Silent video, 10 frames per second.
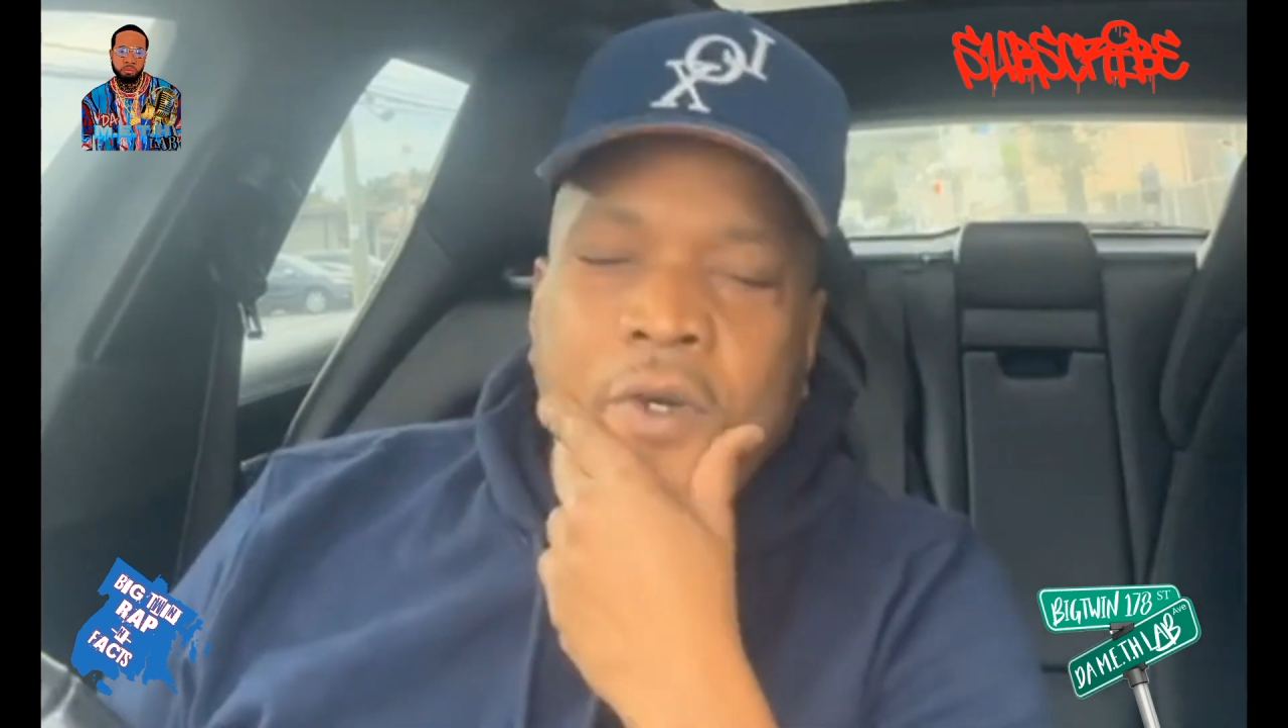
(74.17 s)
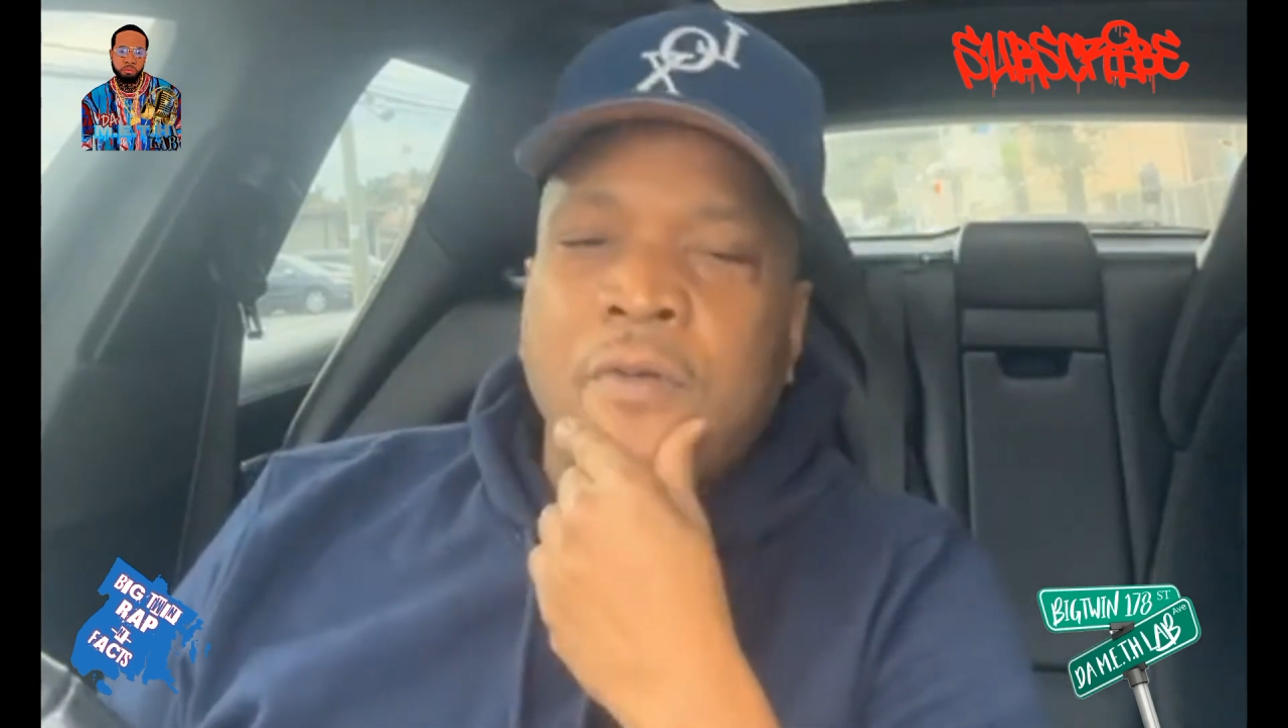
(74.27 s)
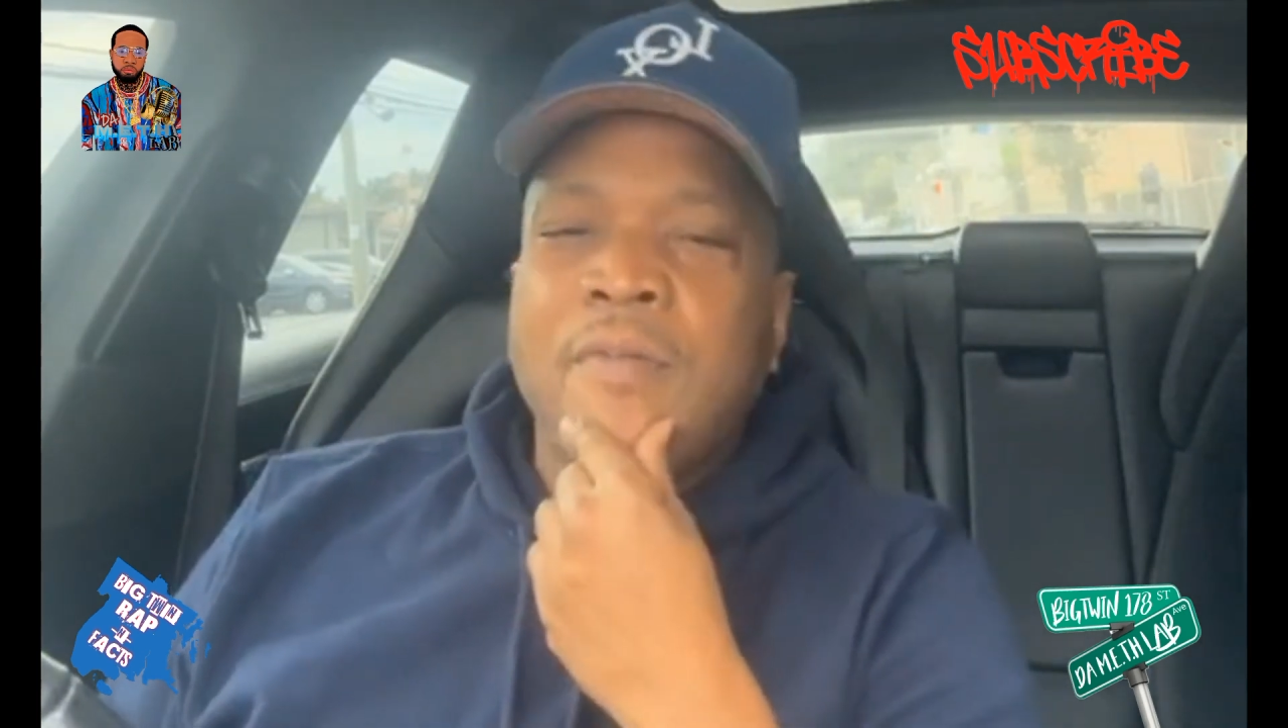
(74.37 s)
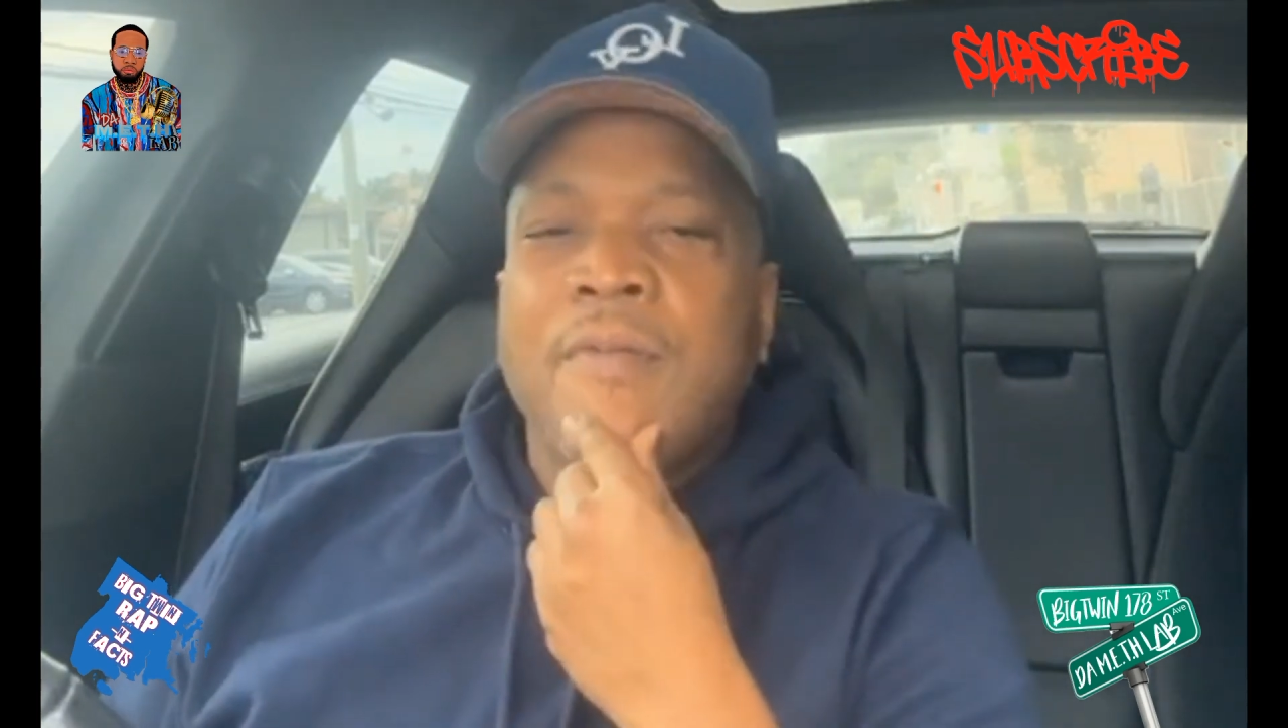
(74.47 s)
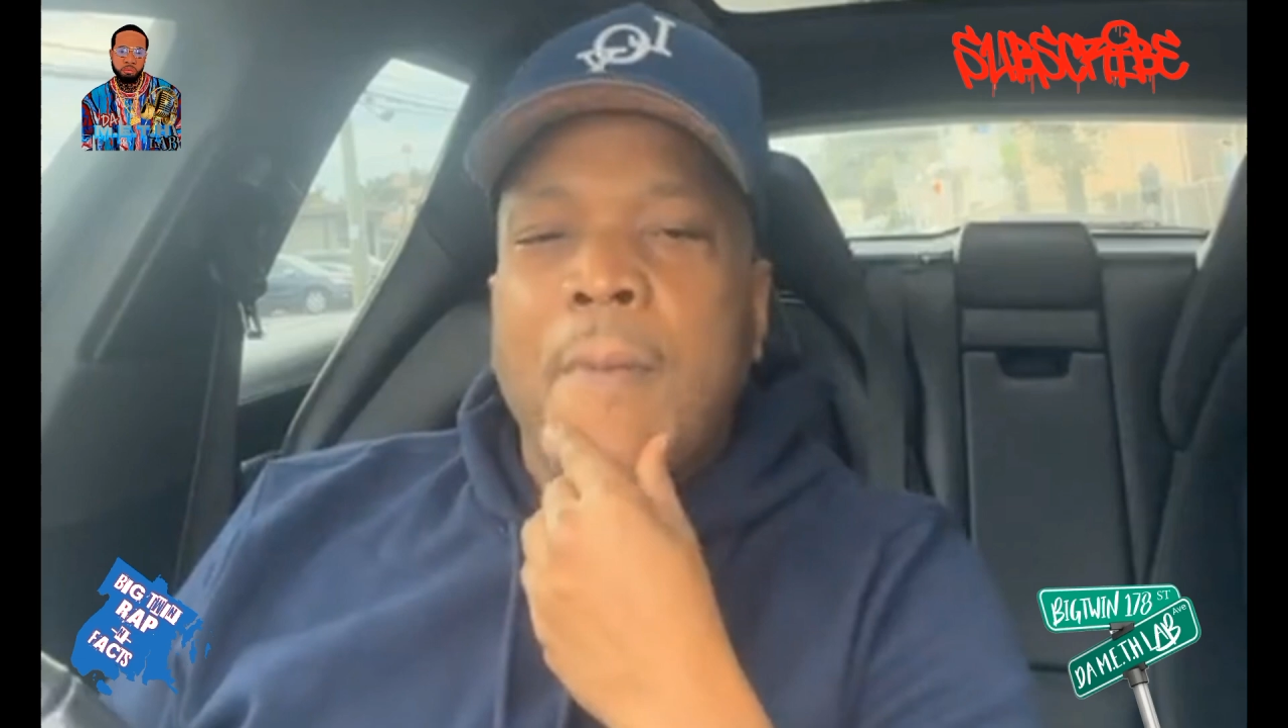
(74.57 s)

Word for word: So